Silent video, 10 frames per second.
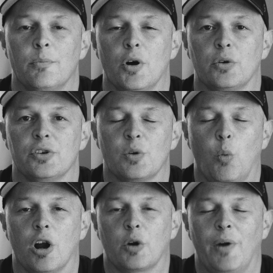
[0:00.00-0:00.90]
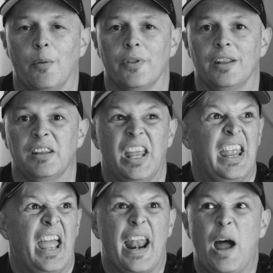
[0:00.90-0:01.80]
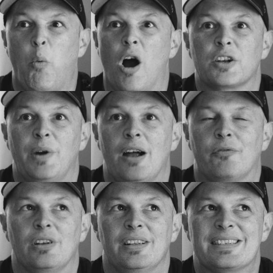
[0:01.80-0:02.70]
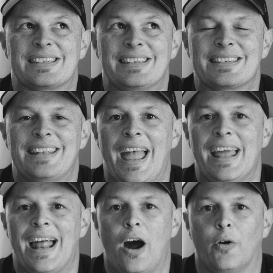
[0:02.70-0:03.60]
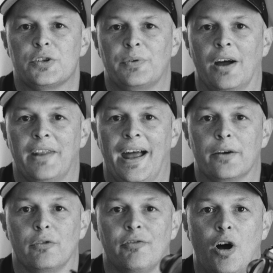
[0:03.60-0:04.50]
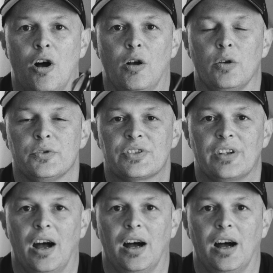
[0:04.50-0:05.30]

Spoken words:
the motors and walk around with it. And I walked around for at least 6 to 8 hours around Niagara Falls